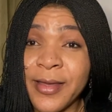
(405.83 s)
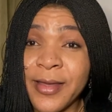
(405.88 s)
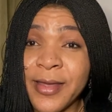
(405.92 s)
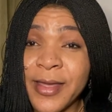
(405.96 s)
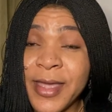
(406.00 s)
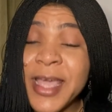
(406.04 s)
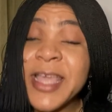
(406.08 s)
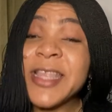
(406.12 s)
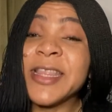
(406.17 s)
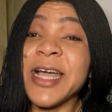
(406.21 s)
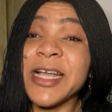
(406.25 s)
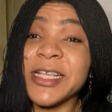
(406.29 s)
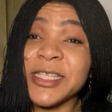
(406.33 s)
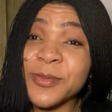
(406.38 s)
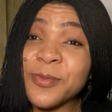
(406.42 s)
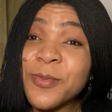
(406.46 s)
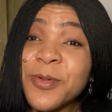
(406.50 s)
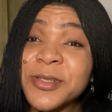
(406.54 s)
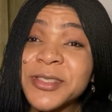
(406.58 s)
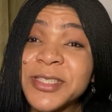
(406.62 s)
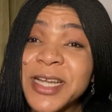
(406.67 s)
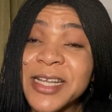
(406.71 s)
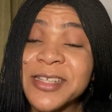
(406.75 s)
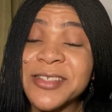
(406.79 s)
In as
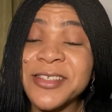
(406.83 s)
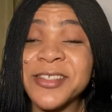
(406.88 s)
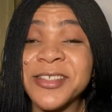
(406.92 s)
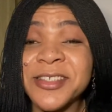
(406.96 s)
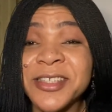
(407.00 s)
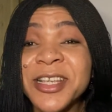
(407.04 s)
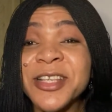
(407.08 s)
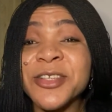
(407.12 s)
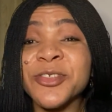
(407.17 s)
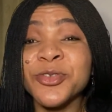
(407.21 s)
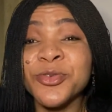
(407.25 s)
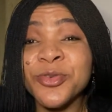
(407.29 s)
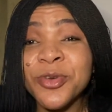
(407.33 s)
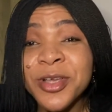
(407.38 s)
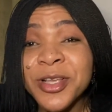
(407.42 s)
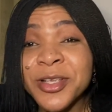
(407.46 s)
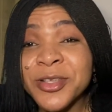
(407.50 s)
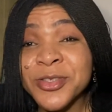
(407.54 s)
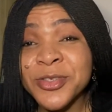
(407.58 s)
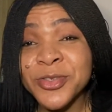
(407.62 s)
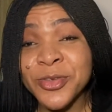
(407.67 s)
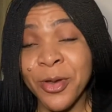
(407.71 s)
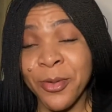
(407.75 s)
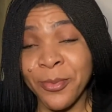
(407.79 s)
much as she's doing
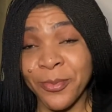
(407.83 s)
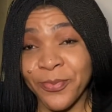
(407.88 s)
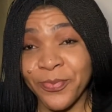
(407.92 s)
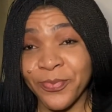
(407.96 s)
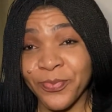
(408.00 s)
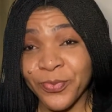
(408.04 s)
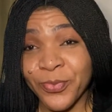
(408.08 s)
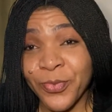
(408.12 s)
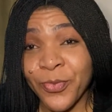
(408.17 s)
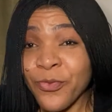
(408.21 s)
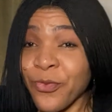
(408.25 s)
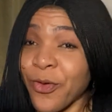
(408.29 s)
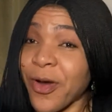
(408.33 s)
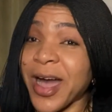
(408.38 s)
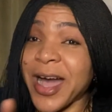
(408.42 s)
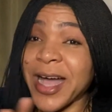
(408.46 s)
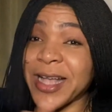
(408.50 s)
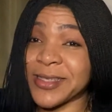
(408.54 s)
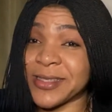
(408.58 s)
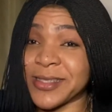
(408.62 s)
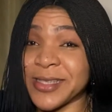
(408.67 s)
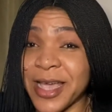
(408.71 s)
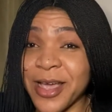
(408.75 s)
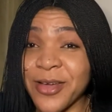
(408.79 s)
some for
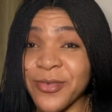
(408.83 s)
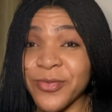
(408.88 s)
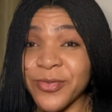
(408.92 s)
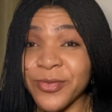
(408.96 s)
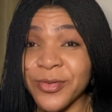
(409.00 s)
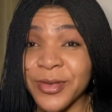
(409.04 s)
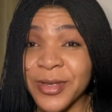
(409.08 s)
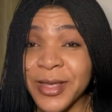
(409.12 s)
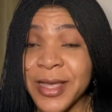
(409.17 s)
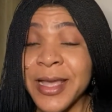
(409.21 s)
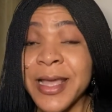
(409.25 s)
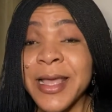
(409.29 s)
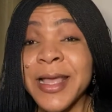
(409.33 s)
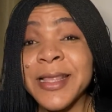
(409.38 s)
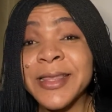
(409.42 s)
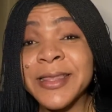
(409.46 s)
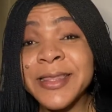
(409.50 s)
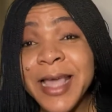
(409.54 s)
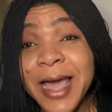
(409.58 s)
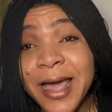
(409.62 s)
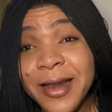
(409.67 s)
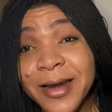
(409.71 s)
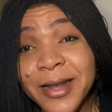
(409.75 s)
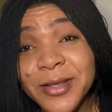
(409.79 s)
herself,
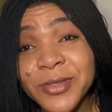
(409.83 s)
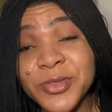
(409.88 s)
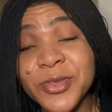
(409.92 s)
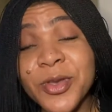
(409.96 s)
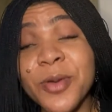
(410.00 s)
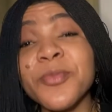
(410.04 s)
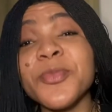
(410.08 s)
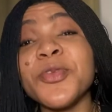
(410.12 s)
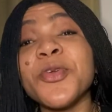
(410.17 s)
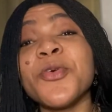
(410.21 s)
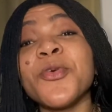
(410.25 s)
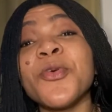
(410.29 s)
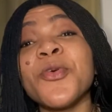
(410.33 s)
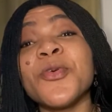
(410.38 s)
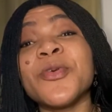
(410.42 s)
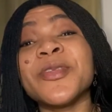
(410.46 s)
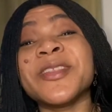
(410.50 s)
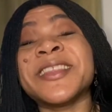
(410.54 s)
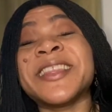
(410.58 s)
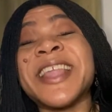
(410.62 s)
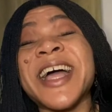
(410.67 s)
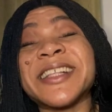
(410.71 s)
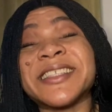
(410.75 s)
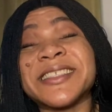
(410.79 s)
there are some
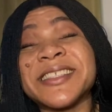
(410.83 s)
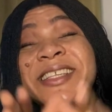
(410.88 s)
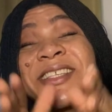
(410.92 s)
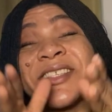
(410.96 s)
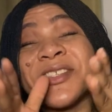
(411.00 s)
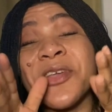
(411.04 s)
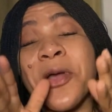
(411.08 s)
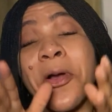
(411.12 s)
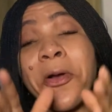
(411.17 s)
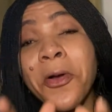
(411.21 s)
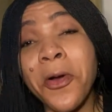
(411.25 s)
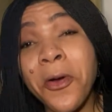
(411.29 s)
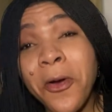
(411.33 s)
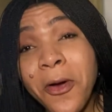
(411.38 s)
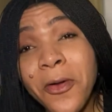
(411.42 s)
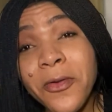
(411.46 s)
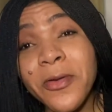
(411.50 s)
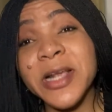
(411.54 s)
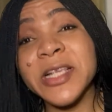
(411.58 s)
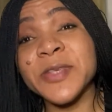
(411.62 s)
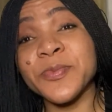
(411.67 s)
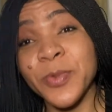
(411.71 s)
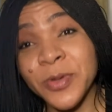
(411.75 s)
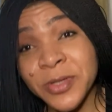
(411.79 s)
that is your core
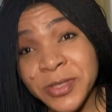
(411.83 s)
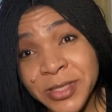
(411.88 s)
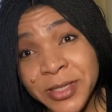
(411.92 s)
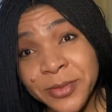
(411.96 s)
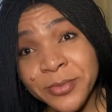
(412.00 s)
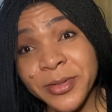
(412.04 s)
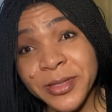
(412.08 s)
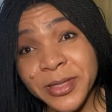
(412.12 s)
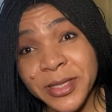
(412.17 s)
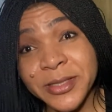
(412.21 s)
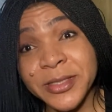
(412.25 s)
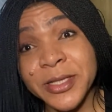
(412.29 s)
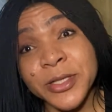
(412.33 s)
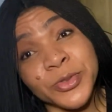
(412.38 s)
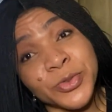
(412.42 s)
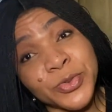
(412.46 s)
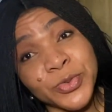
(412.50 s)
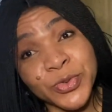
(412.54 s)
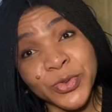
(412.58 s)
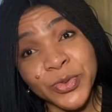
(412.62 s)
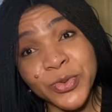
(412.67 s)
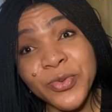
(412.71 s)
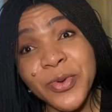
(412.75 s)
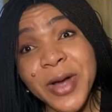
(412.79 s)
responsibility to
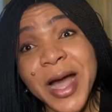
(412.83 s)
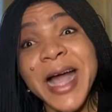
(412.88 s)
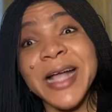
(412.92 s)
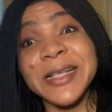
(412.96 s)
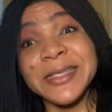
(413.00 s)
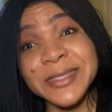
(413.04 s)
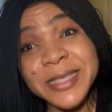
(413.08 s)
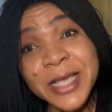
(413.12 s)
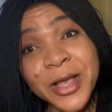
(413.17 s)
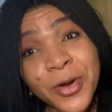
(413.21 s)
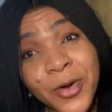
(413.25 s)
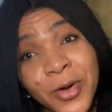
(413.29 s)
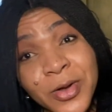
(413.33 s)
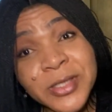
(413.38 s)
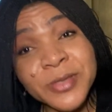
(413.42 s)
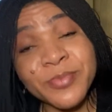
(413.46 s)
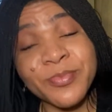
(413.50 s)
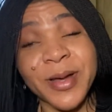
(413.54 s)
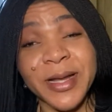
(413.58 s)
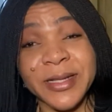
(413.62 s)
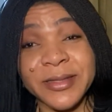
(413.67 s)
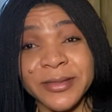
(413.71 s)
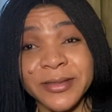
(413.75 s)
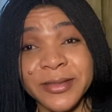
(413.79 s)
do as a
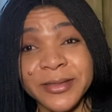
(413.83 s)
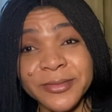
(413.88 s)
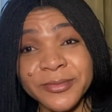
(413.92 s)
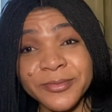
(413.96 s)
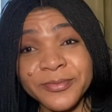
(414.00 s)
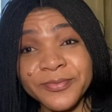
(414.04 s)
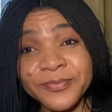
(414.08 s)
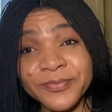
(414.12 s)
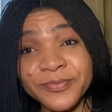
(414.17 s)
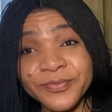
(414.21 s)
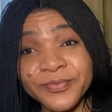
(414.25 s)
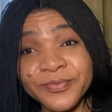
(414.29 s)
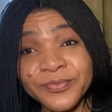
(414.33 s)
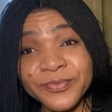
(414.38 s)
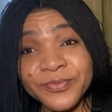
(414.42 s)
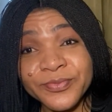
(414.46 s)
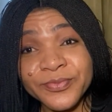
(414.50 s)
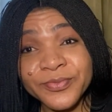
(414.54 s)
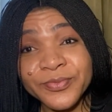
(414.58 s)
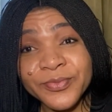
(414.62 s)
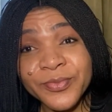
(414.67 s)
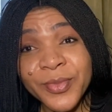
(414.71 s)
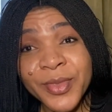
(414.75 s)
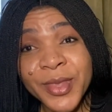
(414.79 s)
husband.
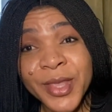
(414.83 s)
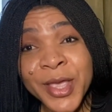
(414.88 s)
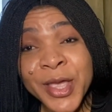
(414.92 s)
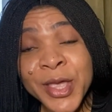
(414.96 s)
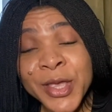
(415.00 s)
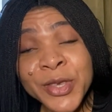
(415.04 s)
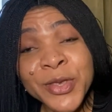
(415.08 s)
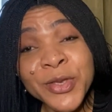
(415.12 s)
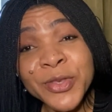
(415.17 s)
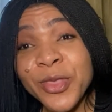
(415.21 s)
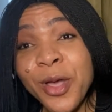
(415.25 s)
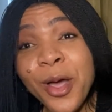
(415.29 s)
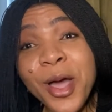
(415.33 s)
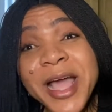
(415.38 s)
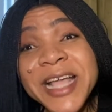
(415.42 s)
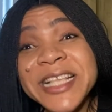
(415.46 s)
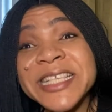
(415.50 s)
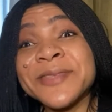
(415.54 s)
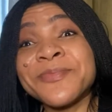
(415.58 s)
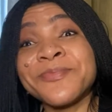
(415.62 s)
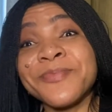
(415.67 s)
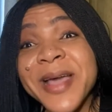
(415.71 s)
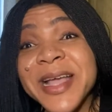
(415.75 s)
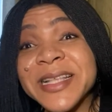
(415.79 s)
You don't
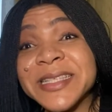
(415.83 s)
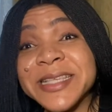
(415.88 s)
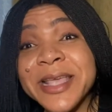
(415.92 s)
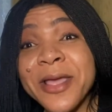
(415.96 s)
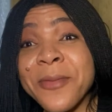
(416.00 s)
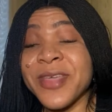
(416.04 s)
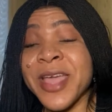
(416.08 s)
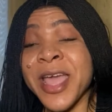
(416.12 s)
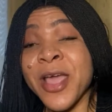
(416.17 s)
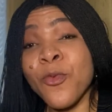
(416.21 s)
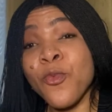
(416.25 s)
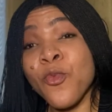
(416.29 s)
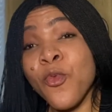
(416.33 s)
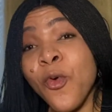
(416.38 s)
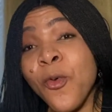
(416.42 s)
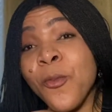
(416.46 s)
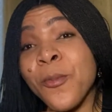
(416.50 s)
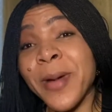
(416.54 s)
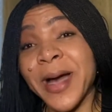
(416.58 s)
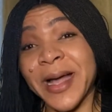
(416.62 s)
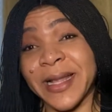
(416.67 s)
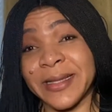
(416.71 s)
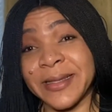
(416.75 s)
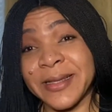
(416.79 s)
expect a
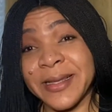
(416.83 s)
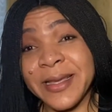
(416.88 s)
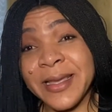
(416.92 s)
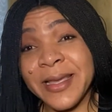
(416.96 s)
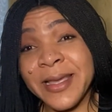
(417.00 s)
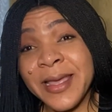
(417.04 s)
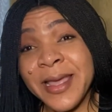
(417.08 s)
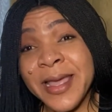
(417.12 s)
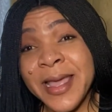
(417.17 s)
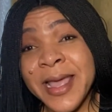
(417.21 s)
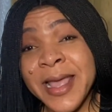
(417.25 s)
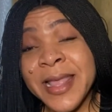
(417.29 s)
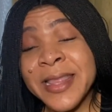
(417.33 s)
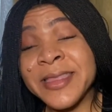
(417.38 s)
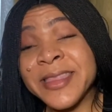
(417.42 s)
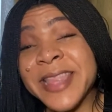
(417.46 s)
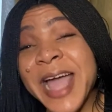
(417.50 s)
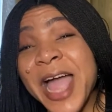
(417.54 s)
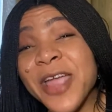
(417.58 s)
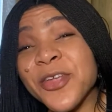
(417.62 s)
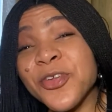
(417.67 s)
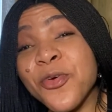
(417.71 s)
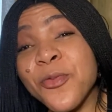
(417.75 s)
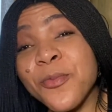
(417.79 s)
woman
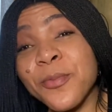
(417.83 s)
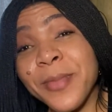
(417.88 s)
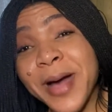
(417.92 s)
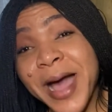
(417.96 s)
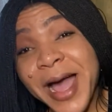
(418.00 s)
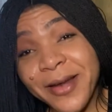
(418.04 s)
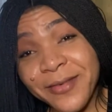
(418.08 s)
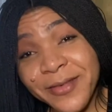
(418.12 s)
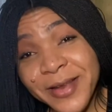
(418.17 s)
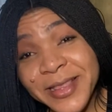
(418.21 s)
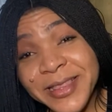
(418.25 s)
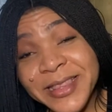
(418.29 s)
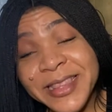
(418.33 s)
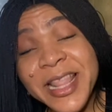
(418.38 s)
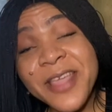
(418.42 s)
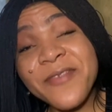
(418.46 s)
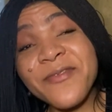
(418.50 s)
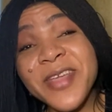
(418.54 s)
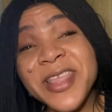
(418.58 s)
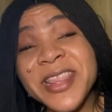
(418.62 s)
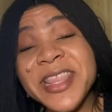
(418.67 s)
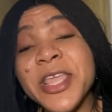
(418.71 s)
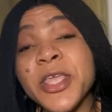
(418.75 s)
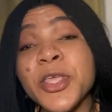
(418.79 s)
that you married
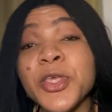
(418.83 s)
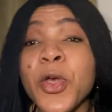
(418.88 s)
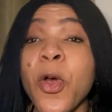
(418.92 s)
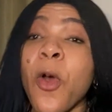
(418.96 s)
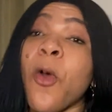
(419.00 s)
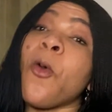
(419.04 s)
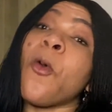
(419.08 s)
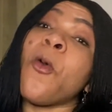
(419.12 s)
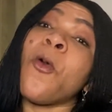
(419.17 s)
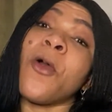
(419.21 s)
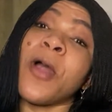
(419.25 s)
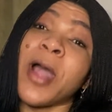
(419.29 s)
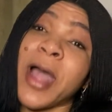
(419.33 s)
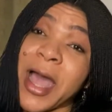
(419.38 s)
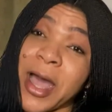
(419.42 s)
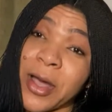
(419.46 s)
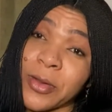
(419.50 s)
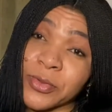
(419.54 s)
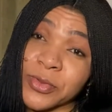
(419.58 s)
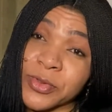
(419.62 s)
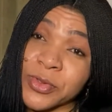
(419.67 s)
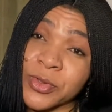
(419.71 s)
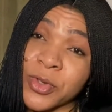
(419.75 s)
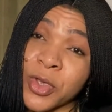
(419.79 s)
living in your own
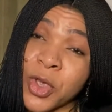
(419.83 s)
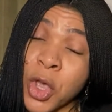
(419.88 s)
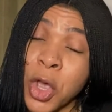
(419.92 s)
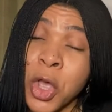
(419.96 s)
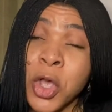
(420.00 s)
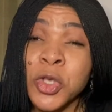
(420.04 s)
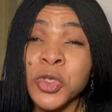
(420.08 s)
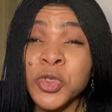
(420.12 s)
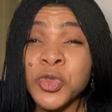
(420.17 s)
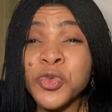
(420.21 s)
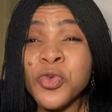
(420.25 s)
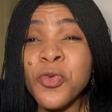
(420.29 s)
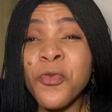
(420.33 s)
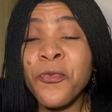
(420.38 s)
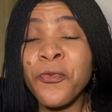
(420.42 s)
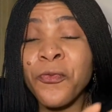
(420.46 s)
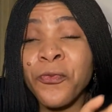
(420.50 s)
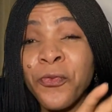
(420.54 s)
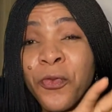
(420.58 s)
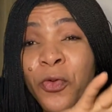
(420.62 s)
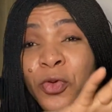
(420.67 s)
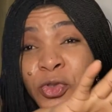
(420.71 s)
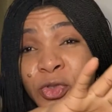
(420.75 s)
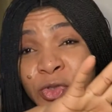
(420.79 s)
house to
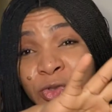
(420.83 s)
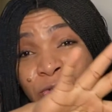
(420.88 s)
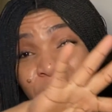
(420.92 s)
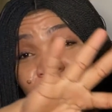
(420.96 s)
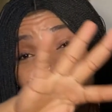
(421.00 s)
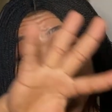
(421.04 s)
foot